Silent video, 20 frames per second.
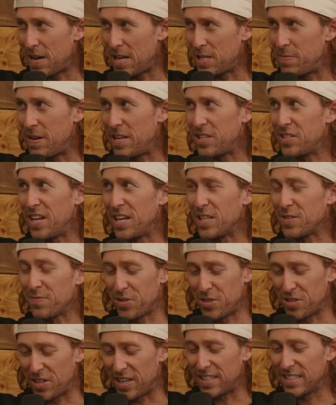Preds best chance
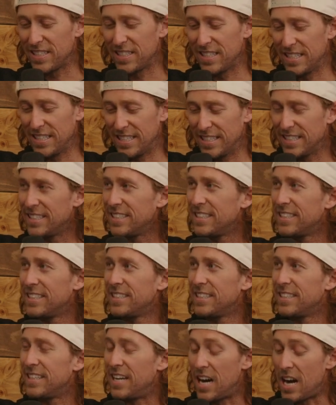for sure.
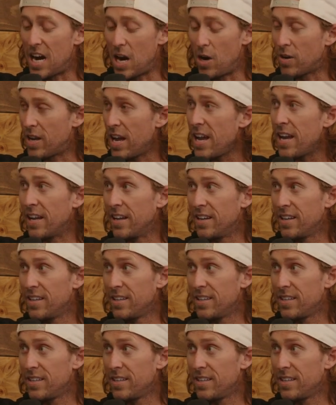Okay.